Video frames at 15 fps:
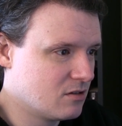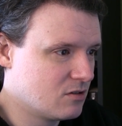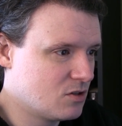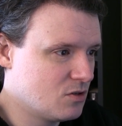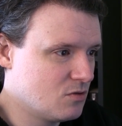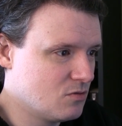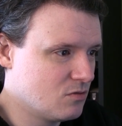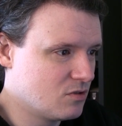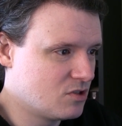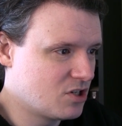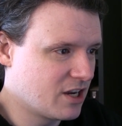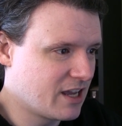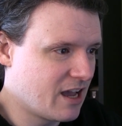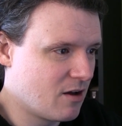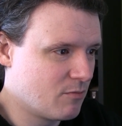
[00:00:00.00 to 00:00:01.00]
to
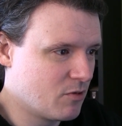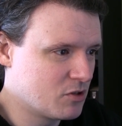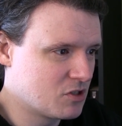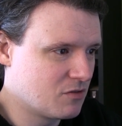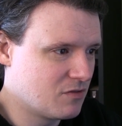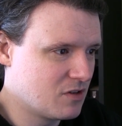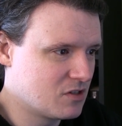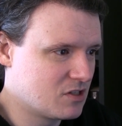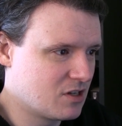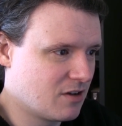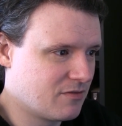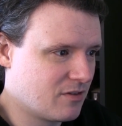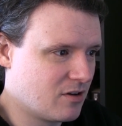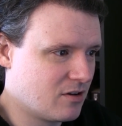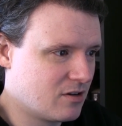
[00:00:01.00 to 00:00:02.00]
check out most of his
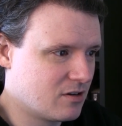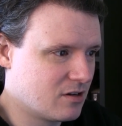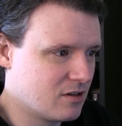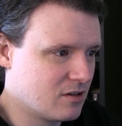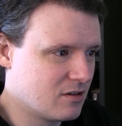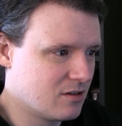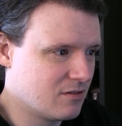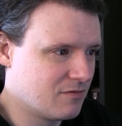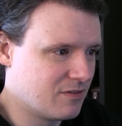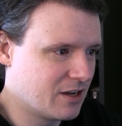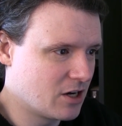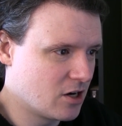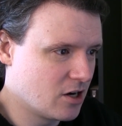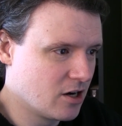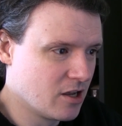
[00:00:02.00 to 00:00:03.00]
stuff on the
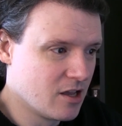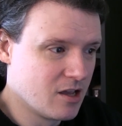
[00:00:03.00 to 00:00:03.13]
Flickr.